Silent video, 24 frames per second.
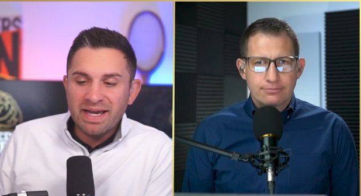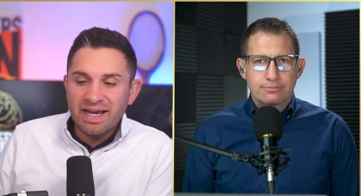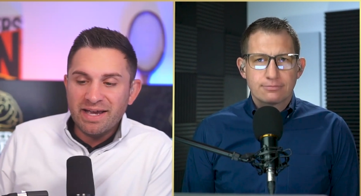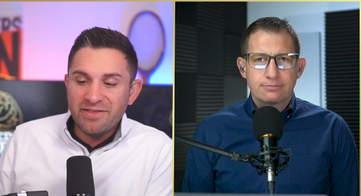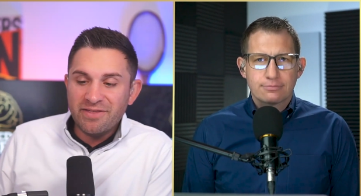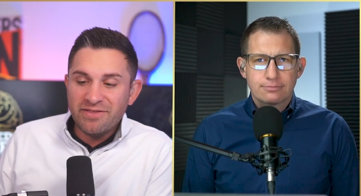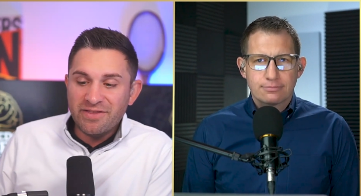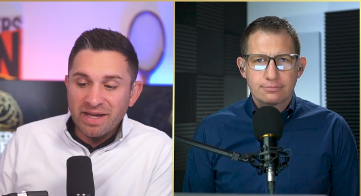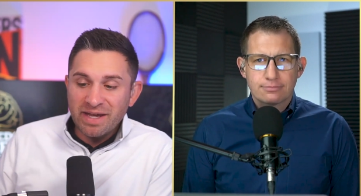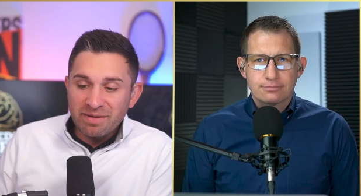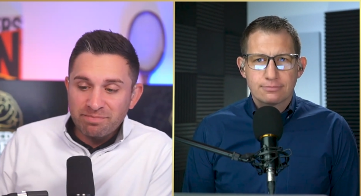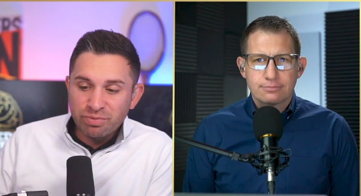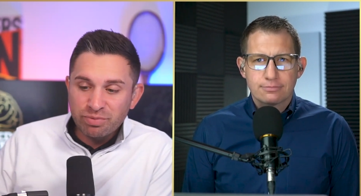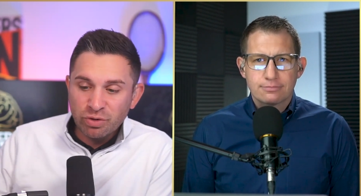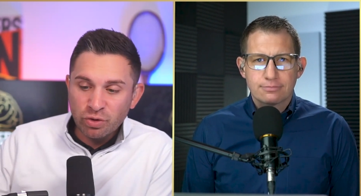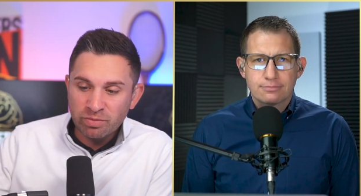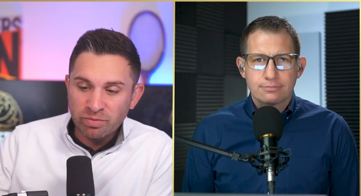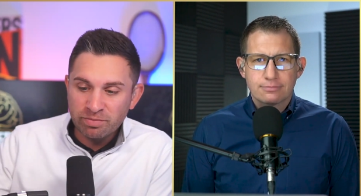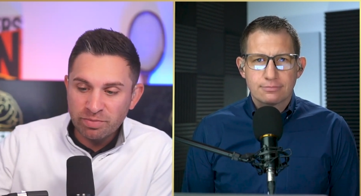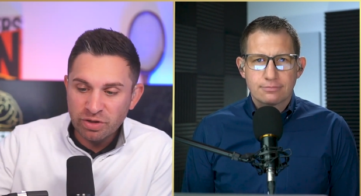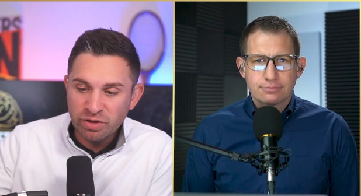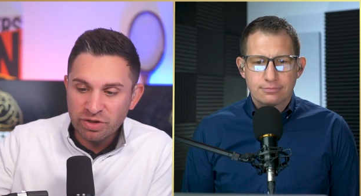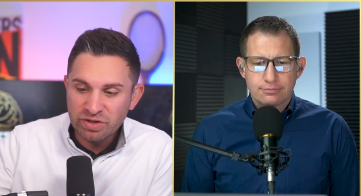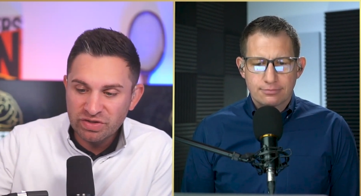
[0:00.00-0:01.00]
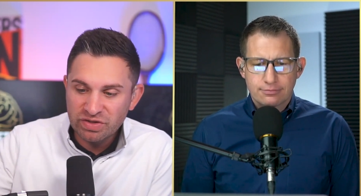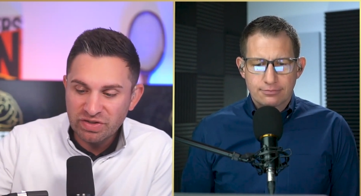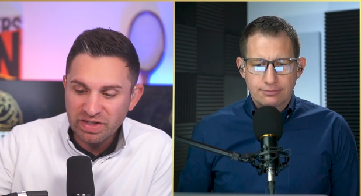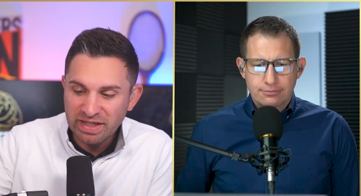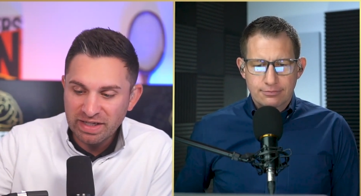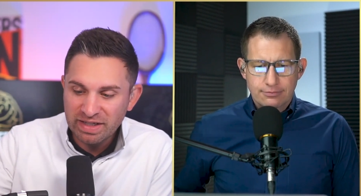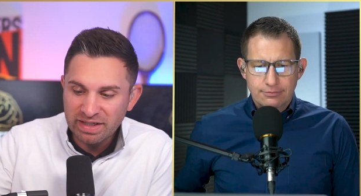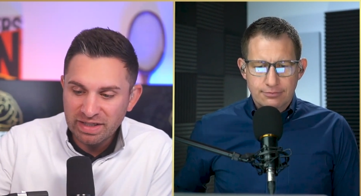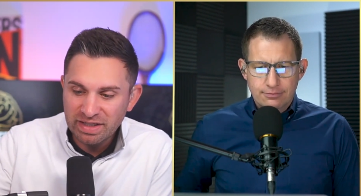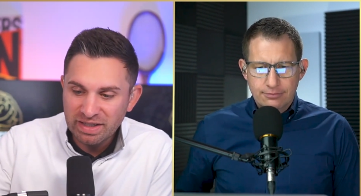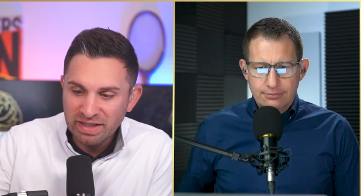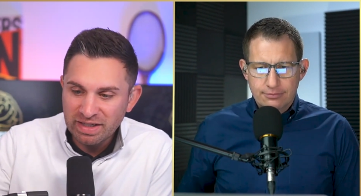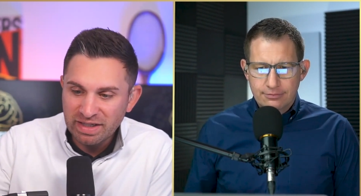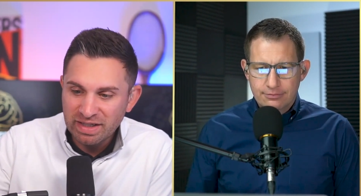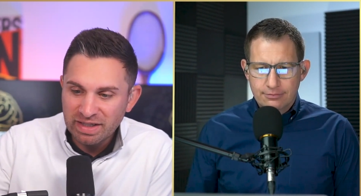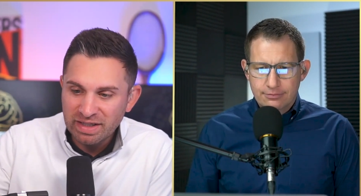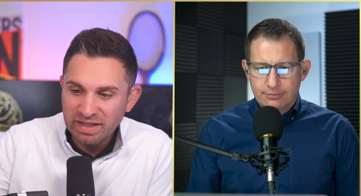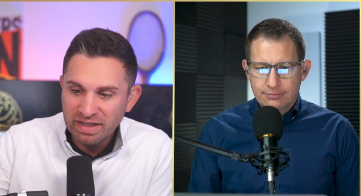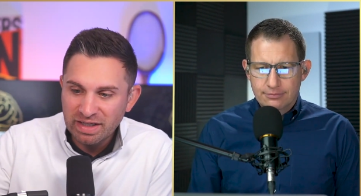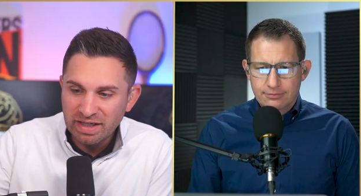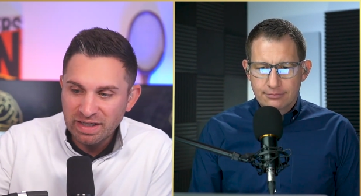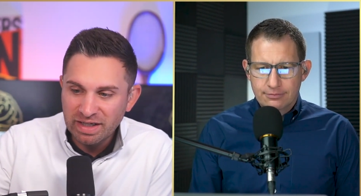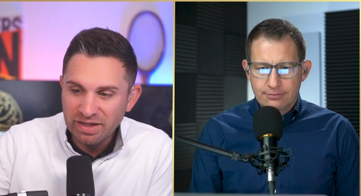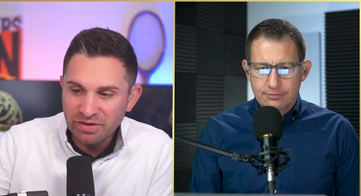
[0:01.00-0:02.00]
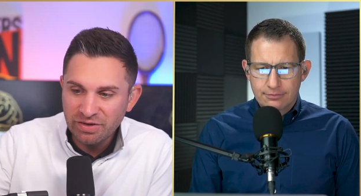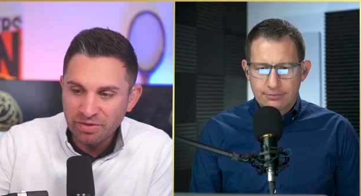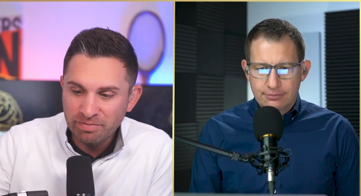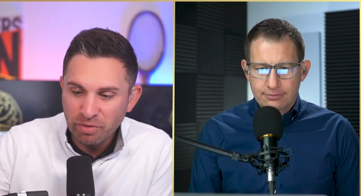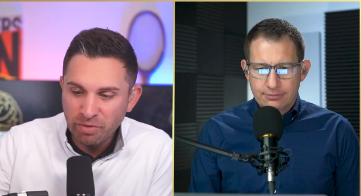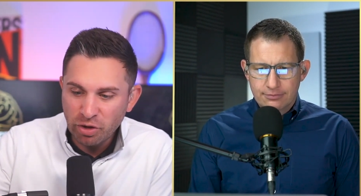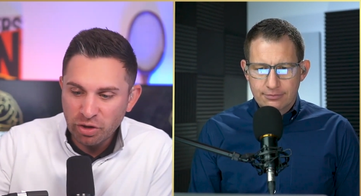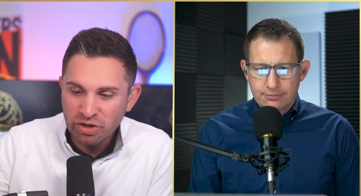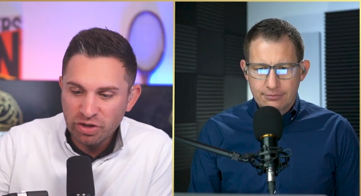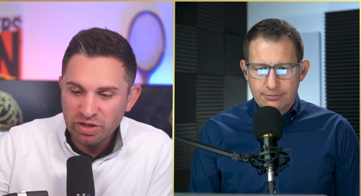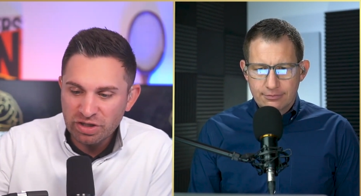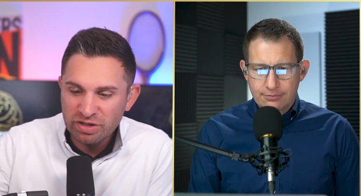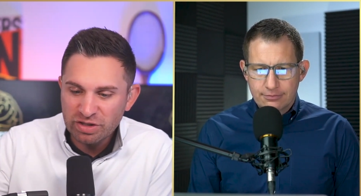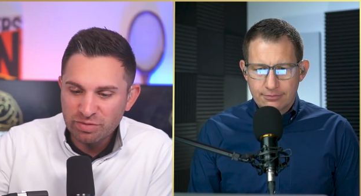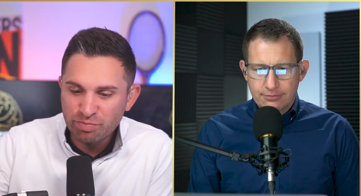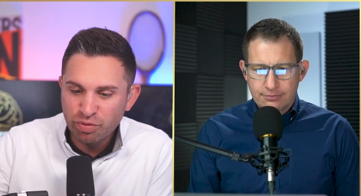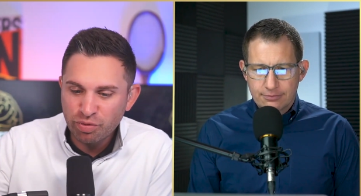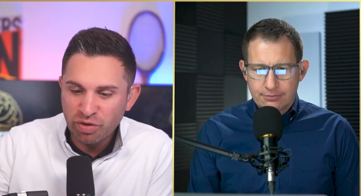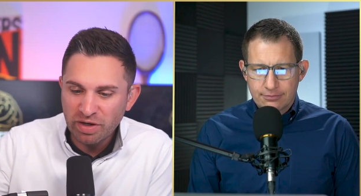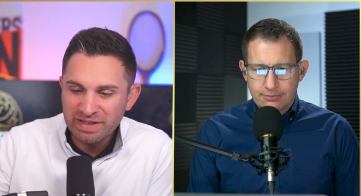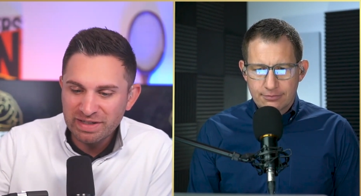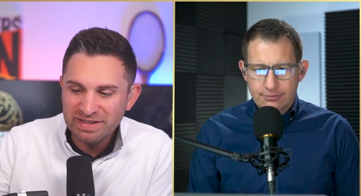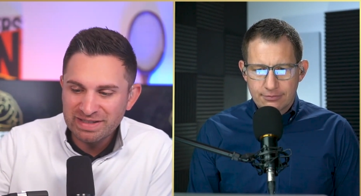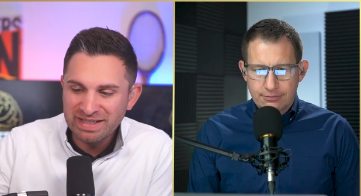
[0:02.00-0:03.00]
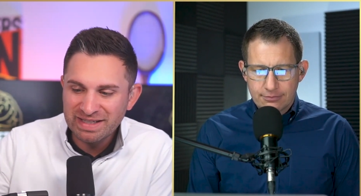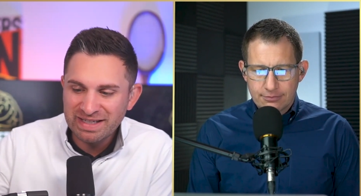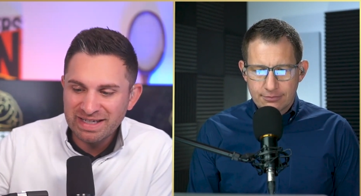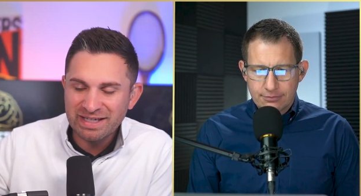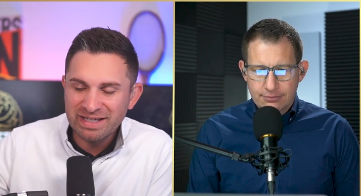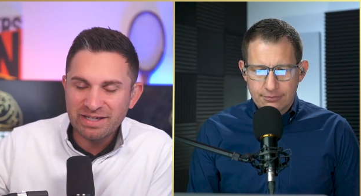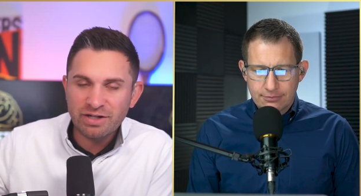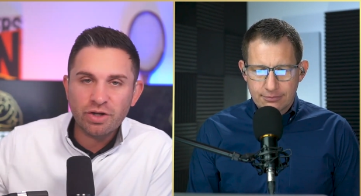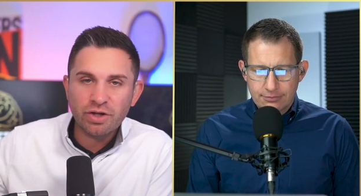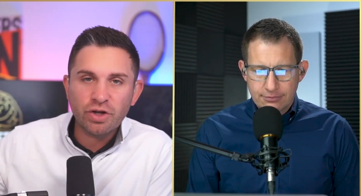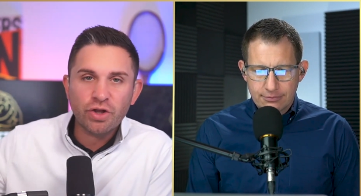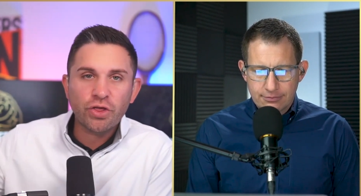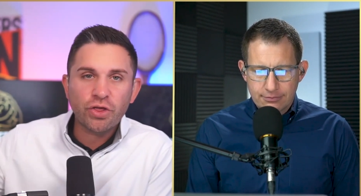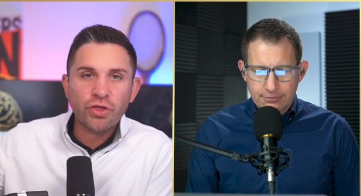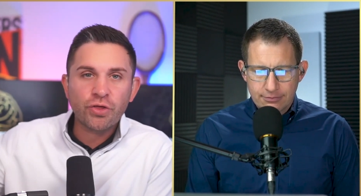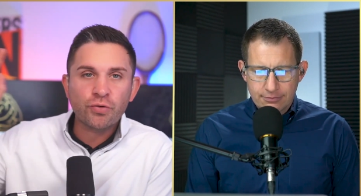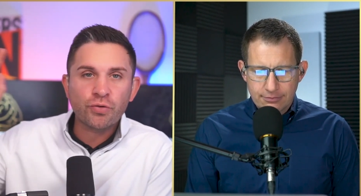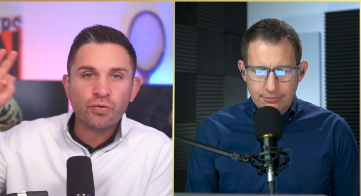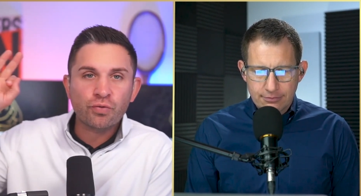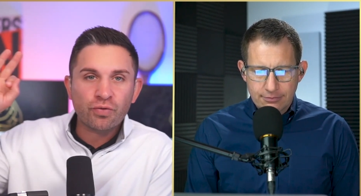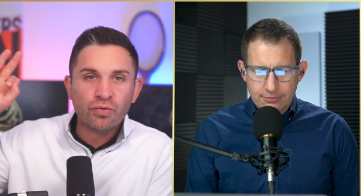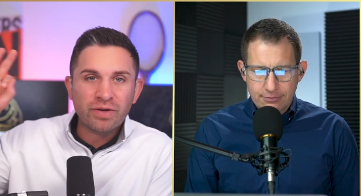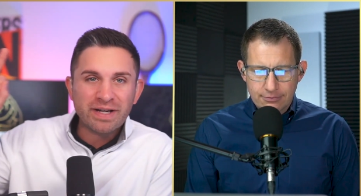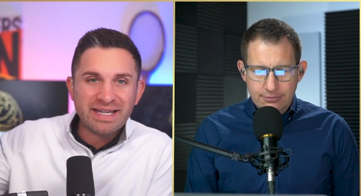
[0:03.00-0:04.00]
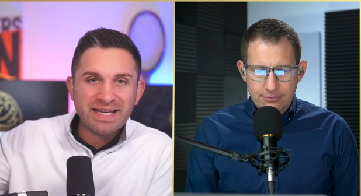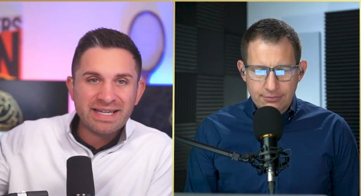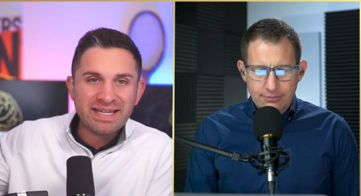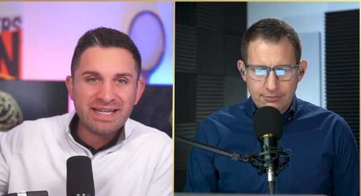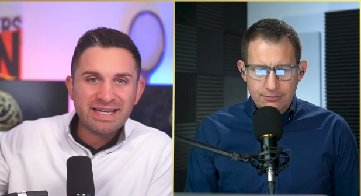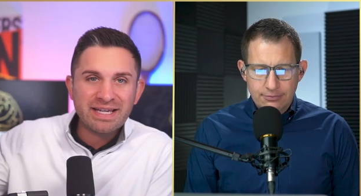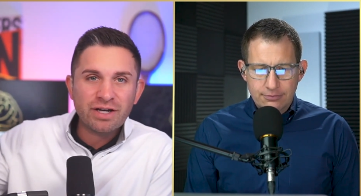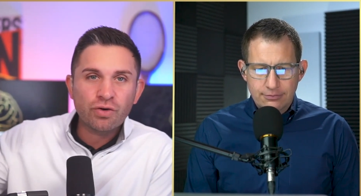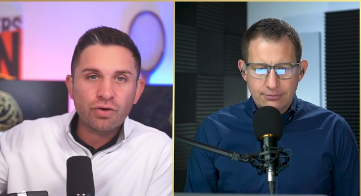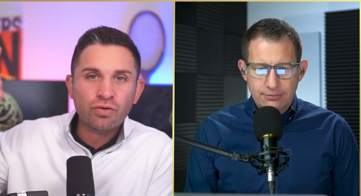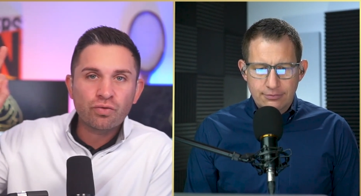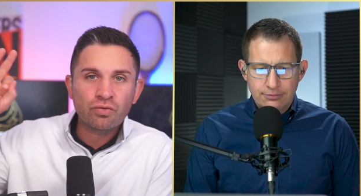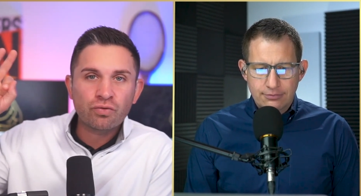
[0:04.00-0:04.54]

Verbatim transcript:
Speaker 1: And then Bloomberg said uh, the market is pricing in three